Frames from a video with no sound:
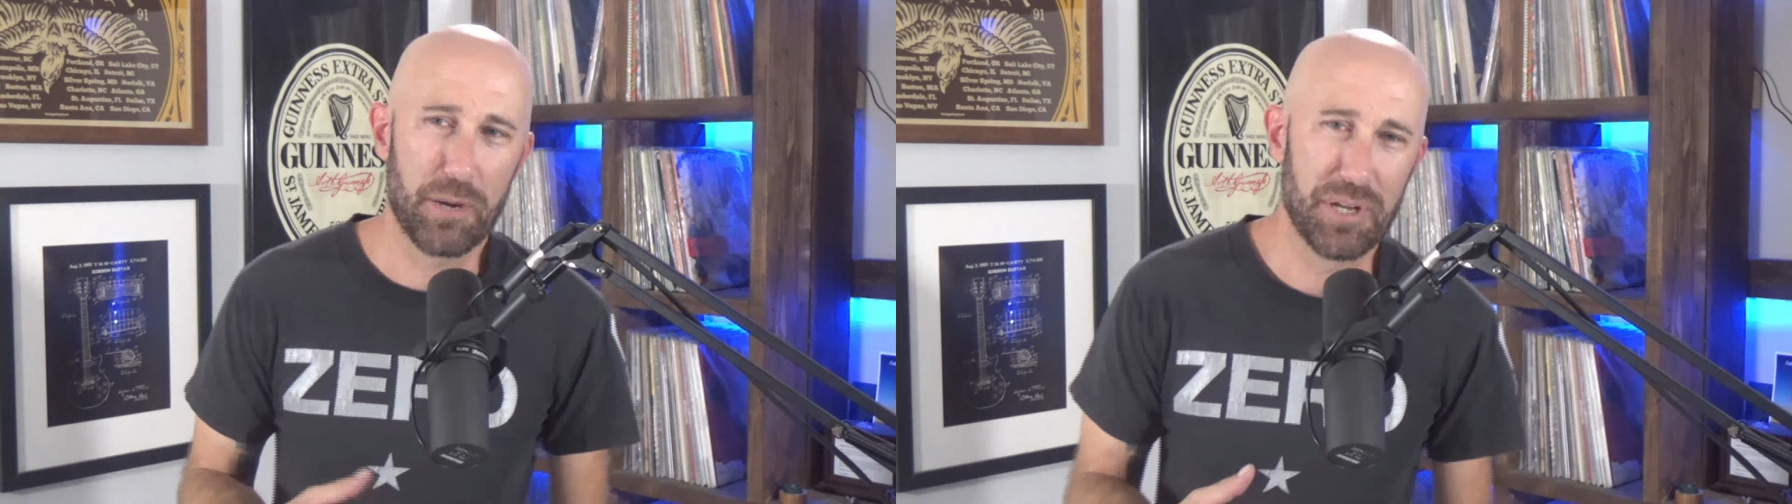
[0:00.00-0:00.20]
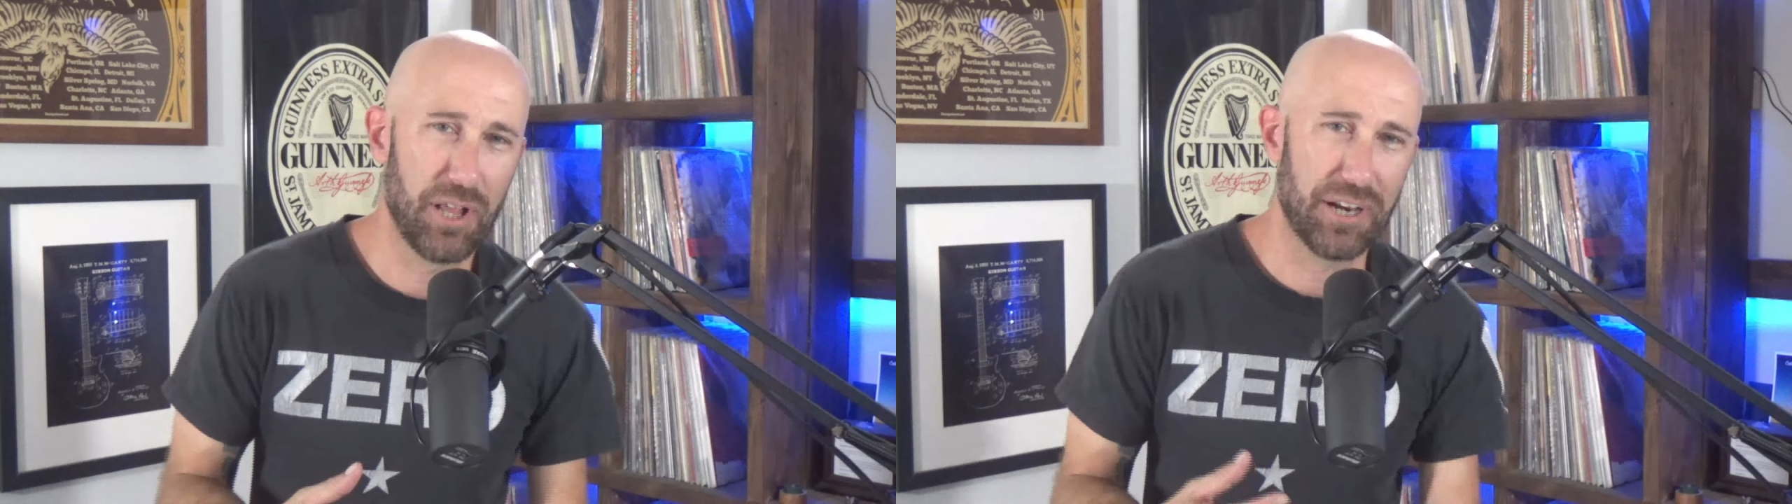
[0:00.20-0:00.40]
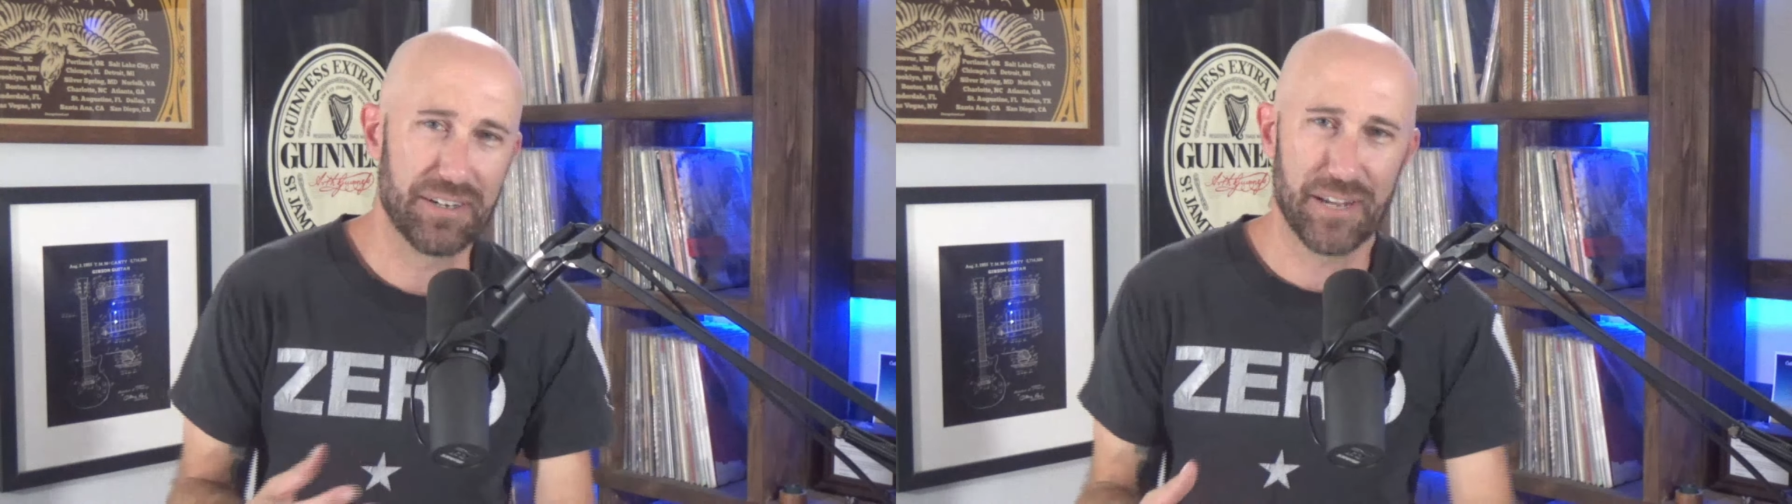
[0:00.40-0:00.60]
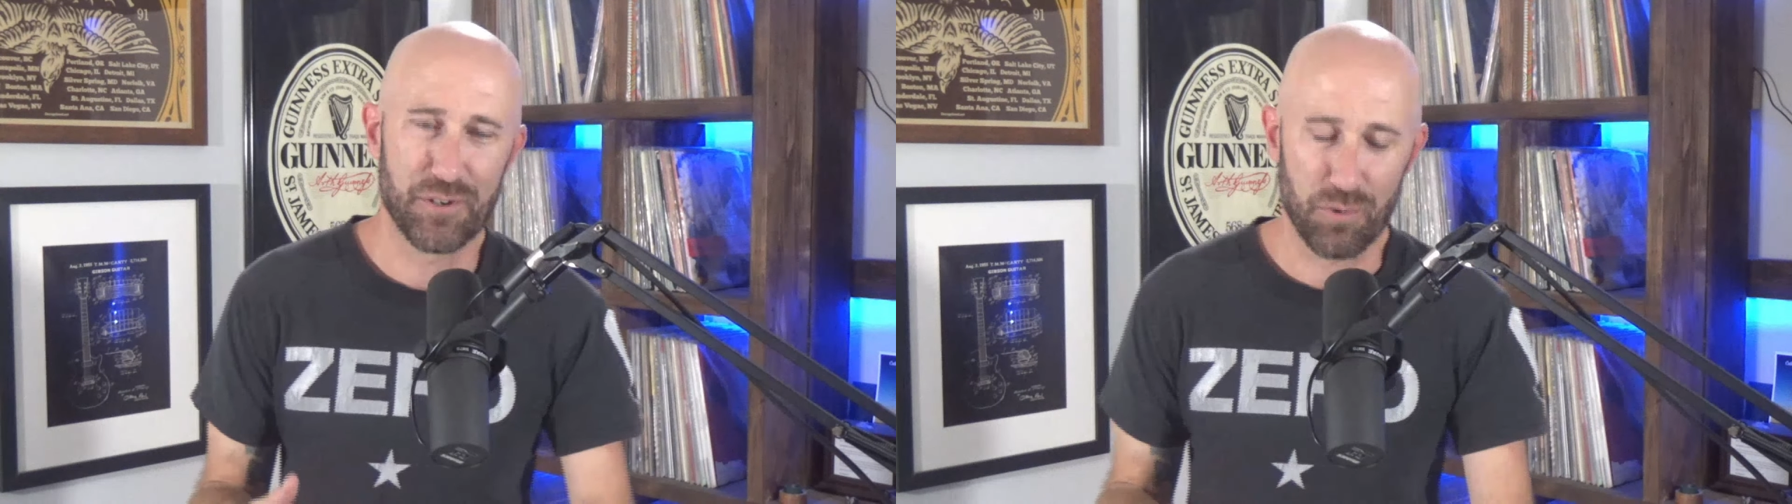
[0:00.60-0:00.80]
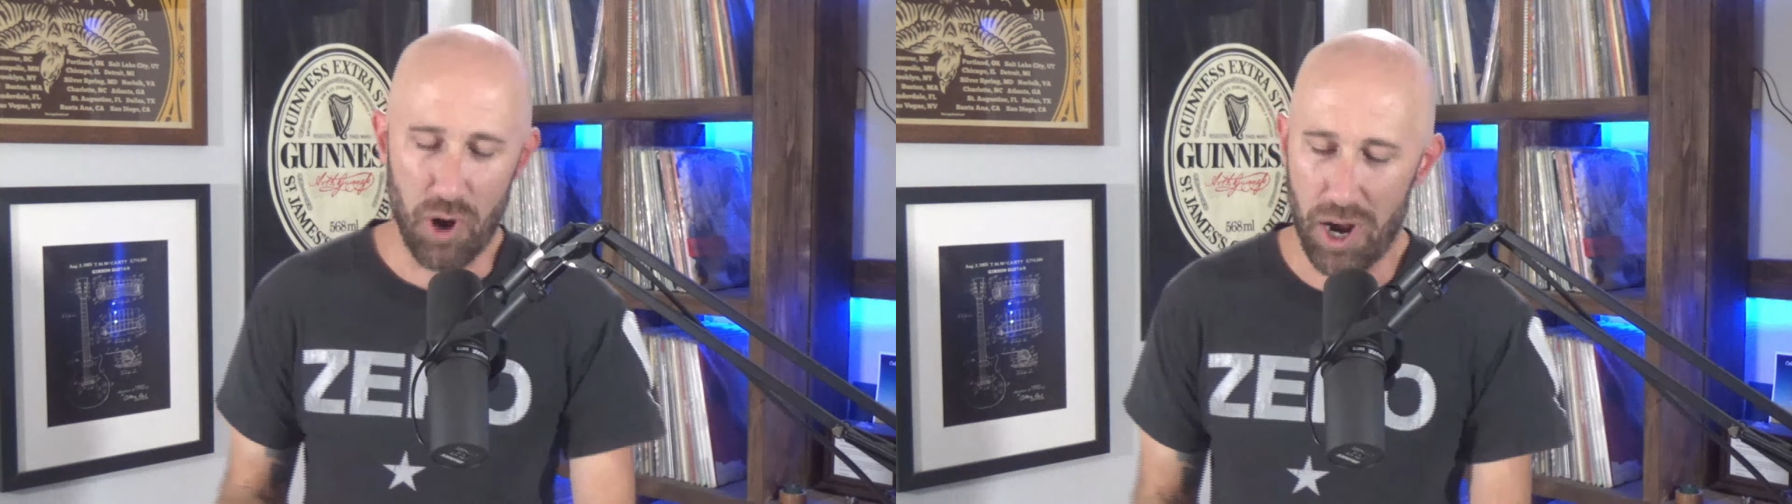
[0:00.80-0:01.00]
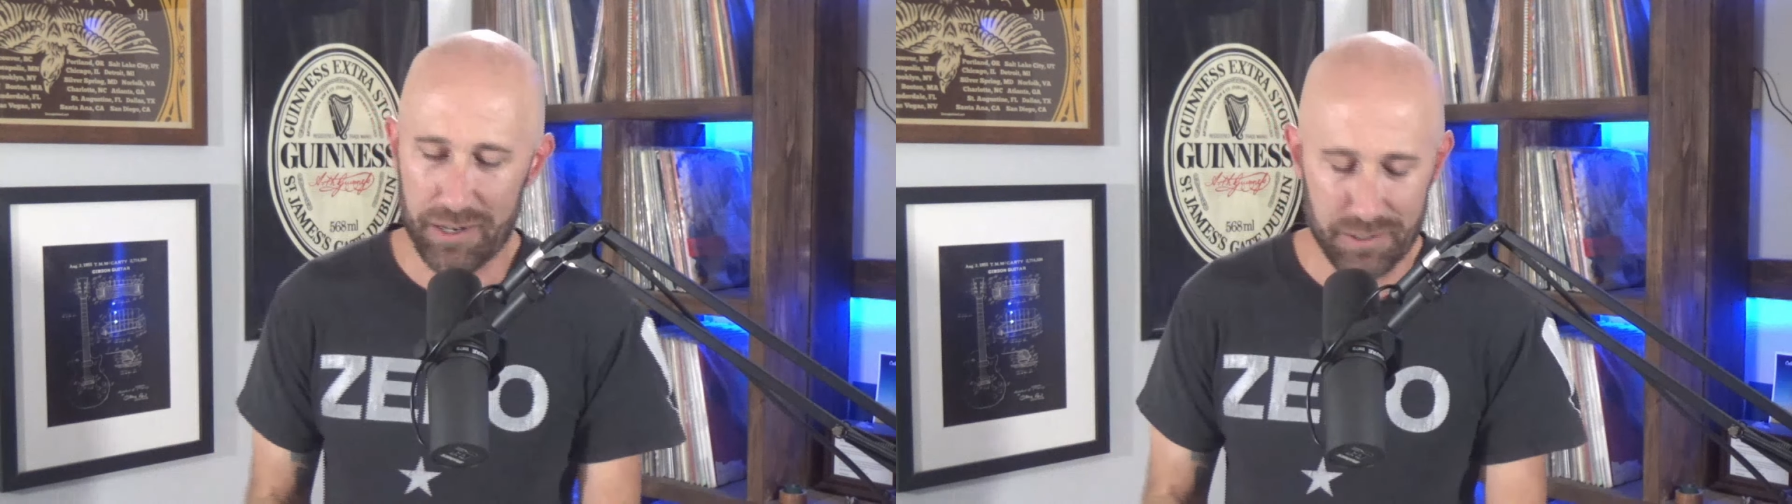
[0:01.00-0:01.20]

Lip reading: me a lot of desert rock.